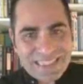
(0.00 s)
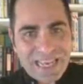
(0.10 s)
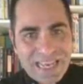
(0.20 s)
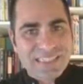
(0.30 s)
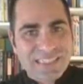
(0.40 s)

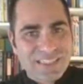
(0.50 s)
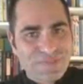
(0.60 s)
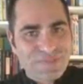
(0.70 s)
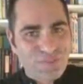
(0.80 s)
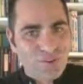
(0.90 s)

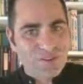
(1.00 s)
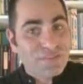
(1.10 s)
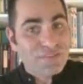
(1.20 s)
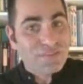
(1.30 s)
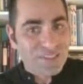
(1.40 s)
indications for
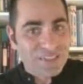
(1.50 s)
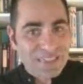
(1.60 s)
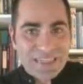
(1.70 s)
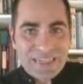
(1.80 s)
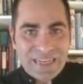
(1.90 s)

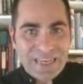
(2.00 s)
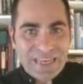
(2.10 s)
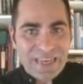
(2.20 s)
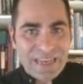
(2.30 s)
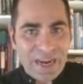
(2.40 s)
liver
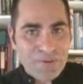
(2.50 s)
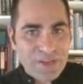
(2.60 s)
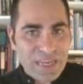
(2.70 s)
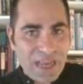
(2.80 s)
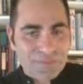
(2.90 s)

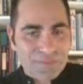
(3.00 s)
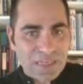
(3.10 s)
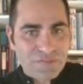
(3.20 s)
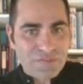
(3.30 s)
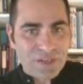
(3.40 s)
area,
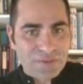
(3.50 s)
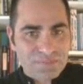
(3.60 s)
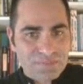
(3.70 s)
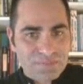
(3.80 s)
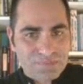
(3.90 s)

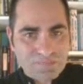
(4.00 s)
liver